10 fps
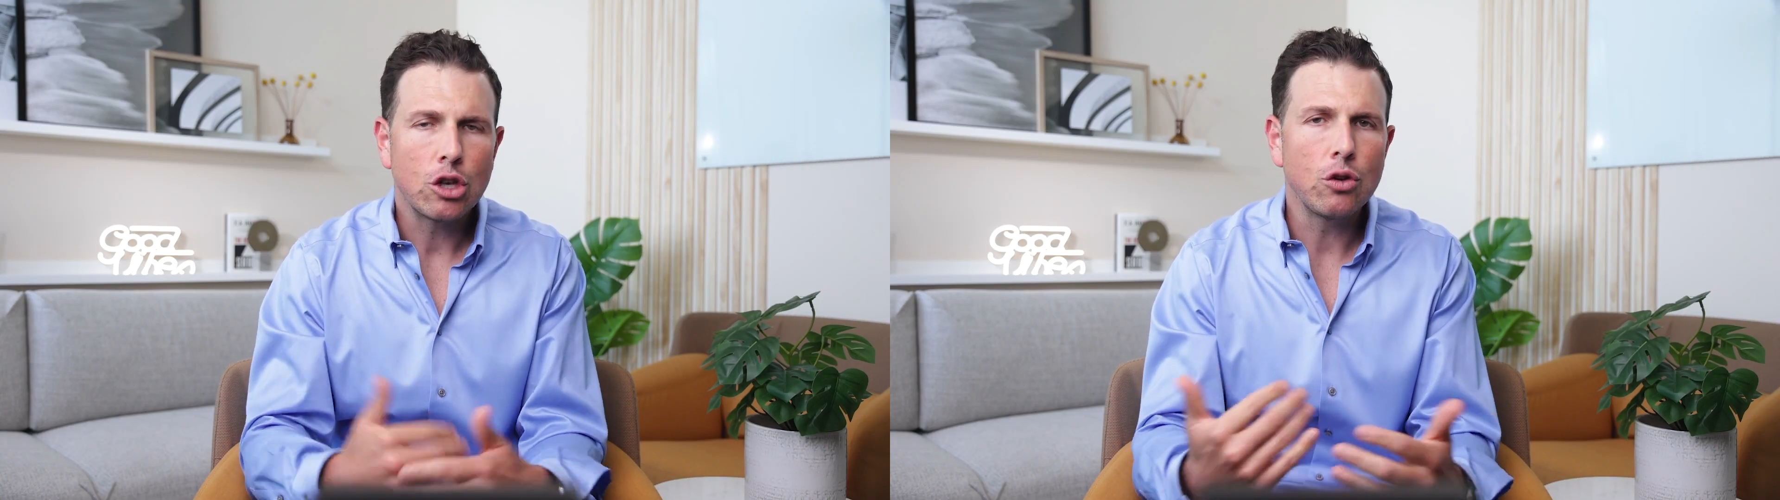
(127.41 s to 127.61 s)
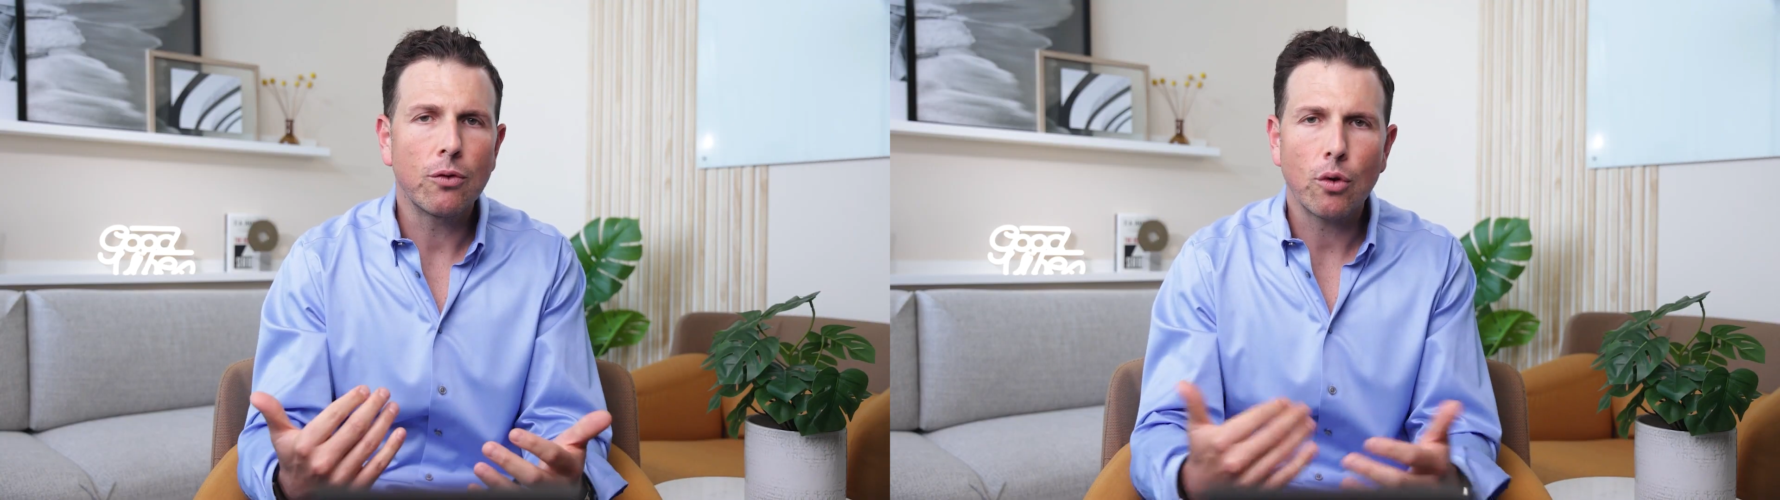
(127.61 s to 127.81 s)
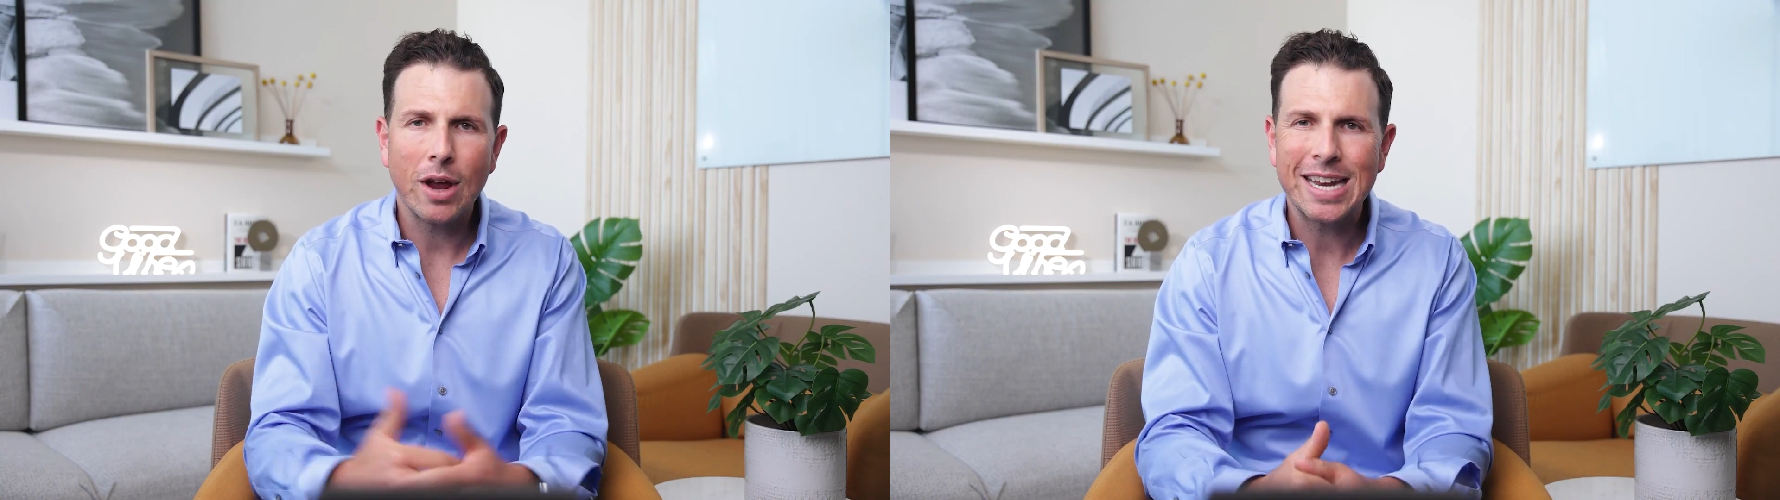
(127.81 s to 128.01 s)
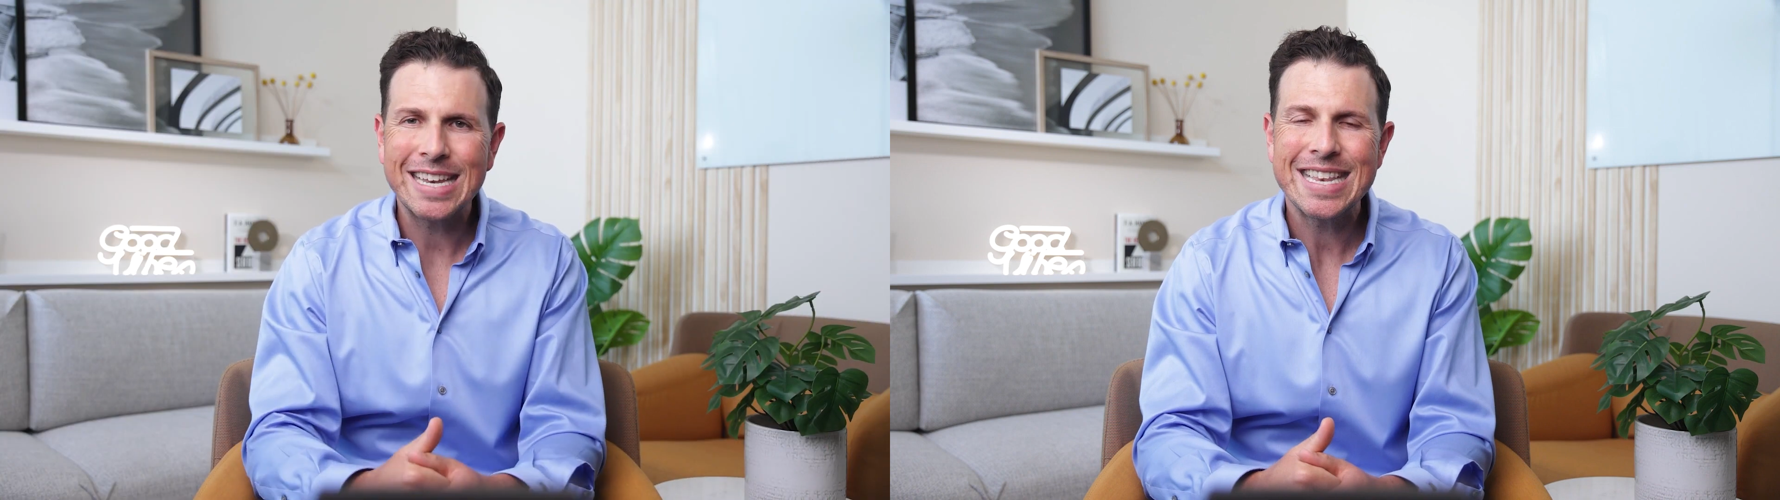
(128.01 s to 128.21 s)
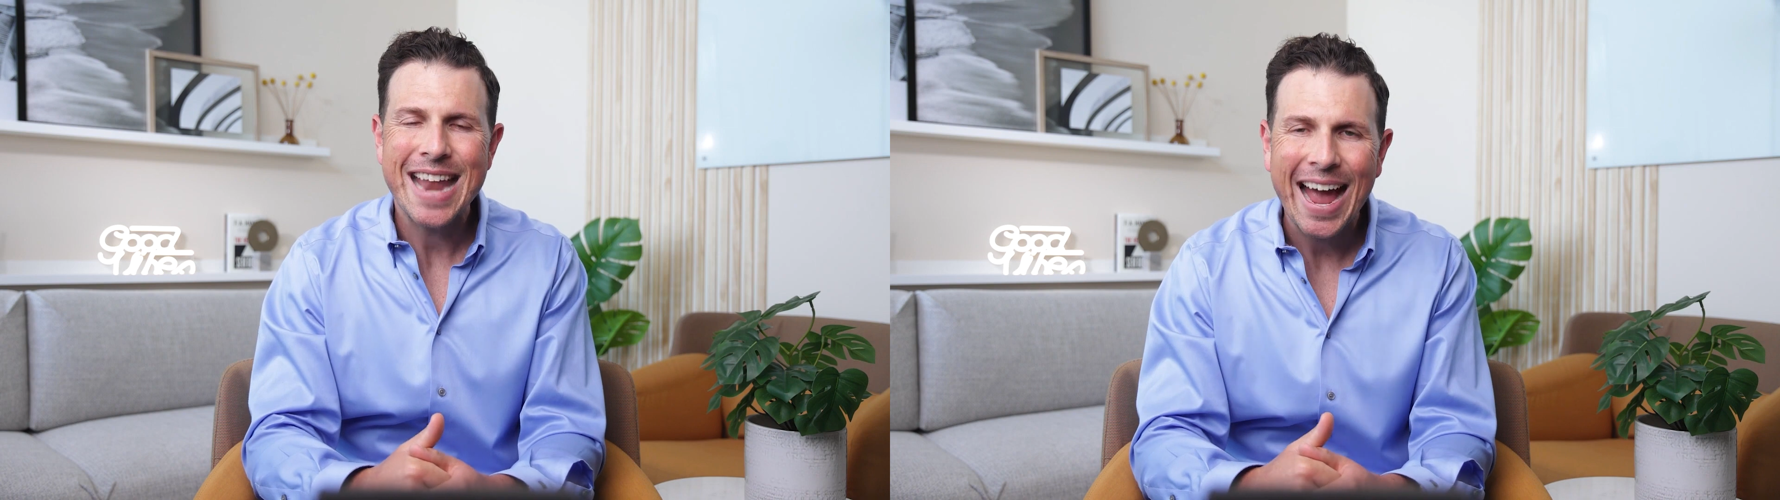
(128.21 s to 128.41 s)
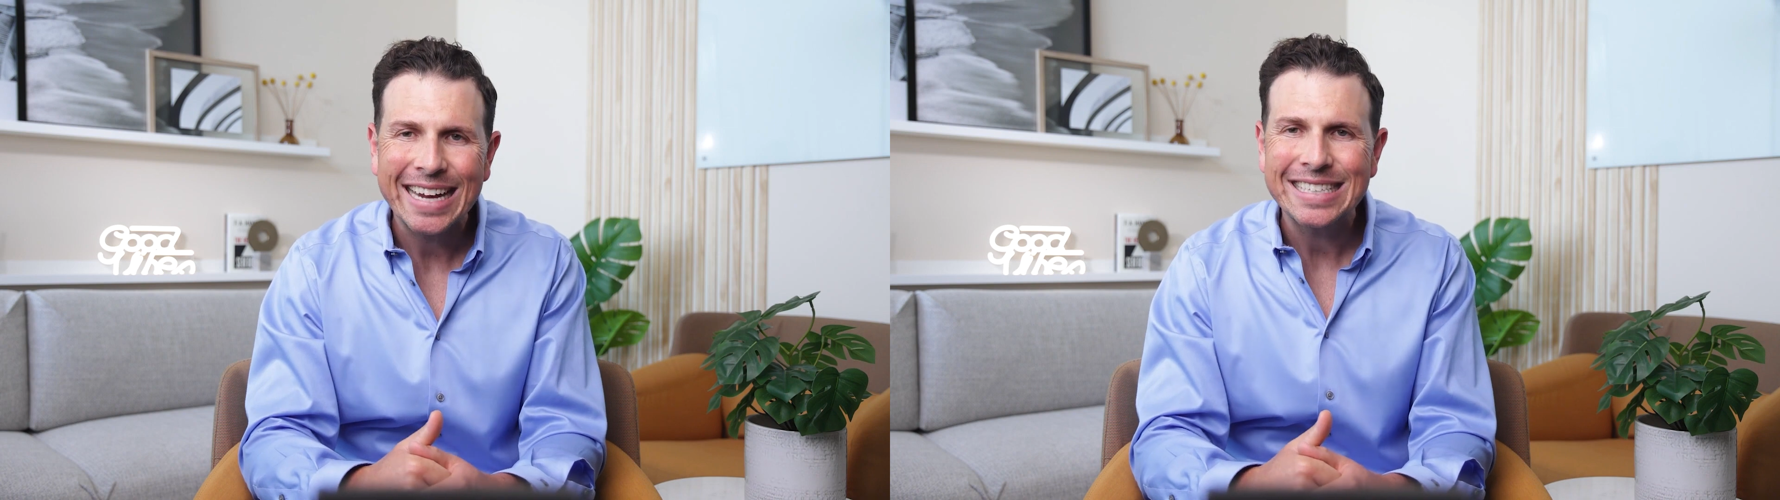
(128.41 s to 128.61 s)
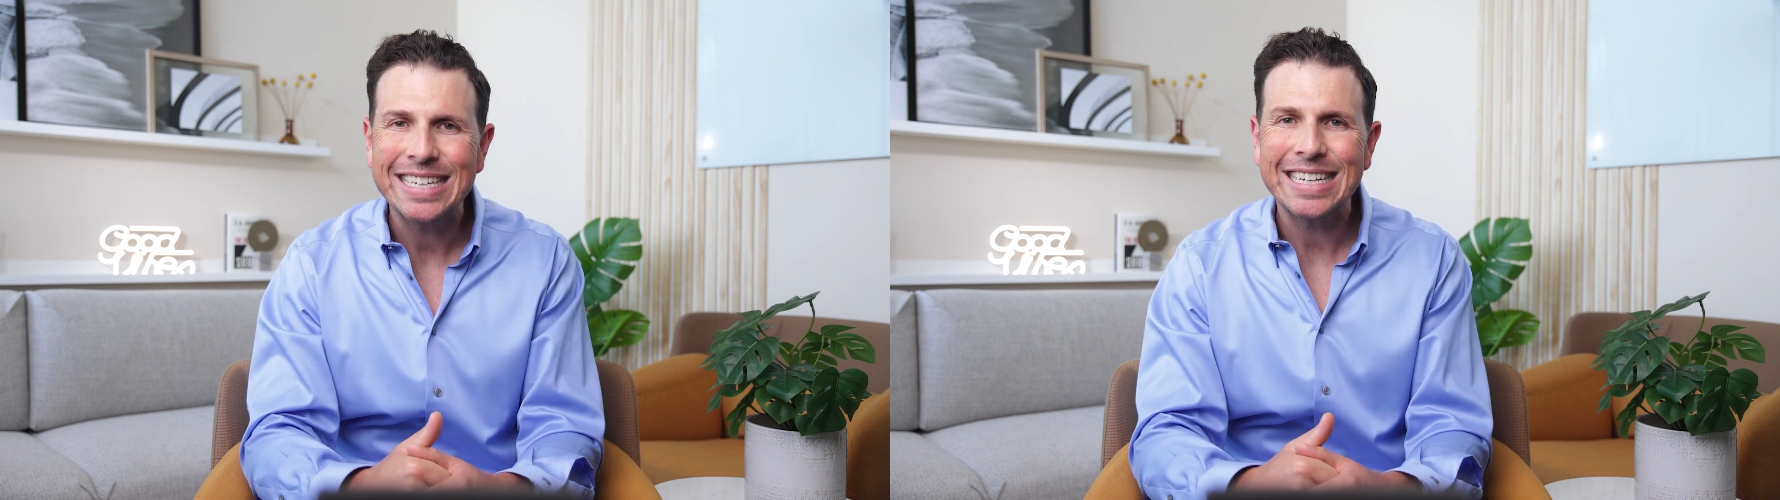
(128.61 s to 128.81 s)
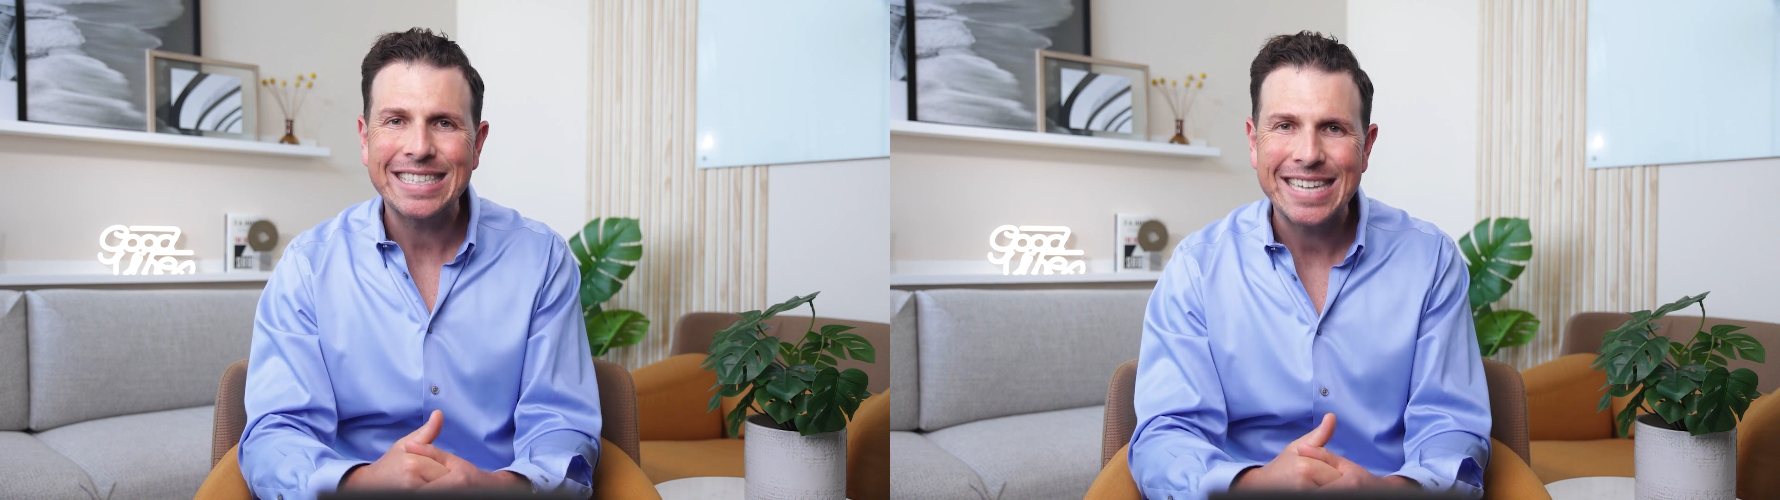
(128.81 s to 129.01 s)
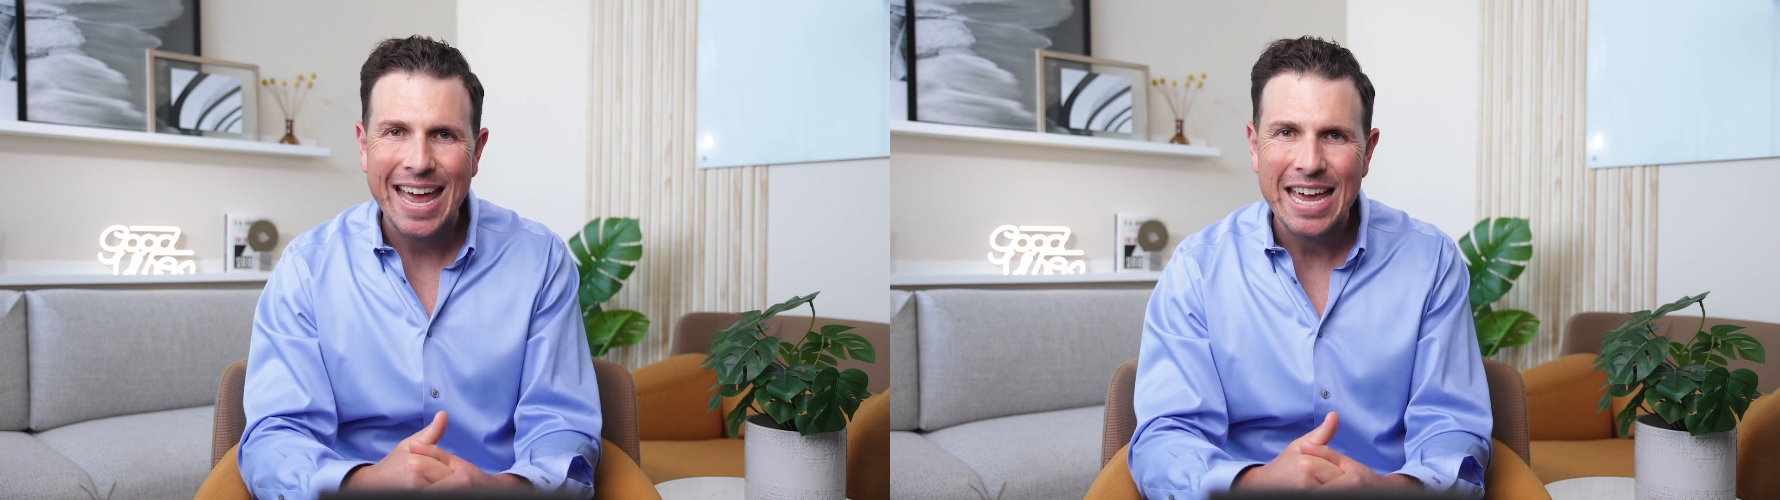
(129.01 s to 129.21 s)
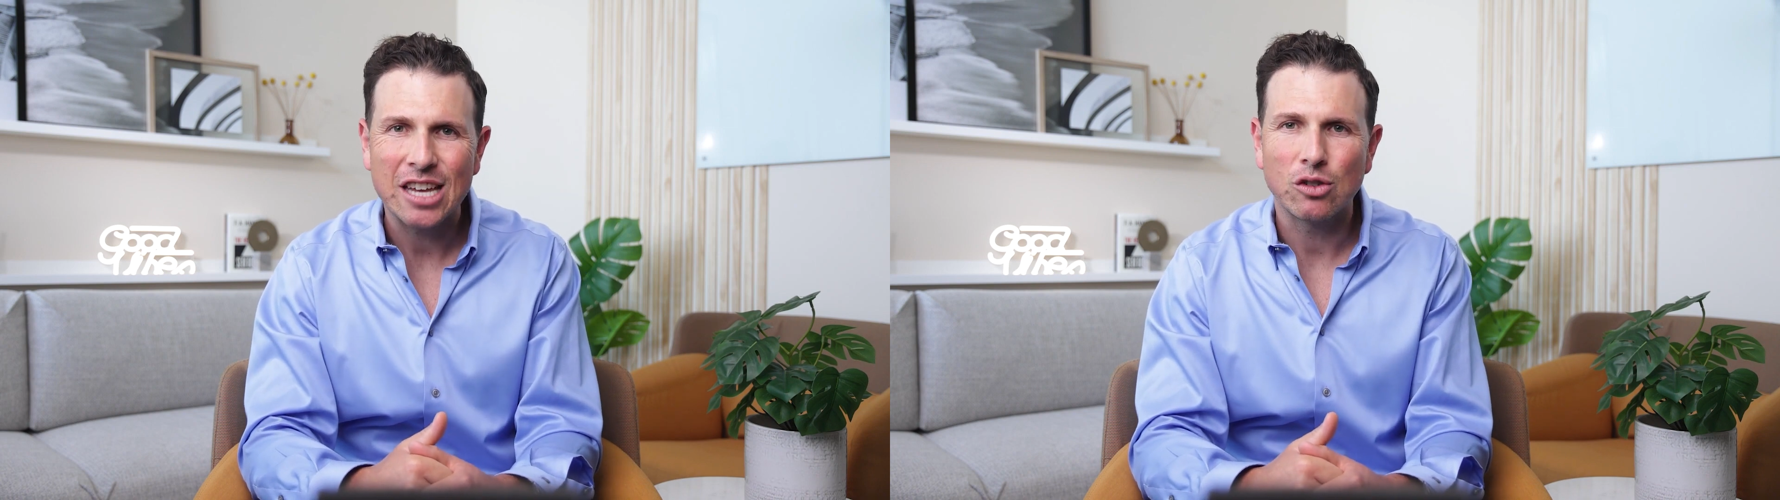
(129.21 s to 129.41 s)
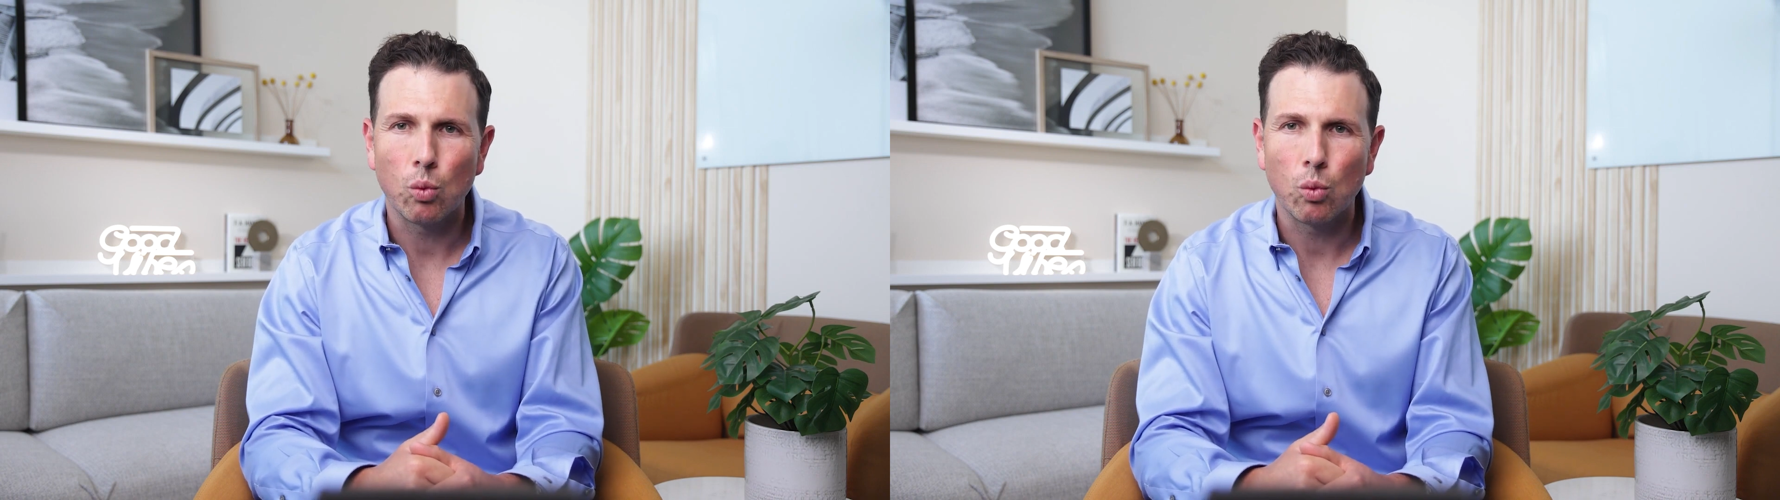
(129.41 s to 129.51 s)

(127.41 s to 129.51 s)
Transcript: you've created 90 days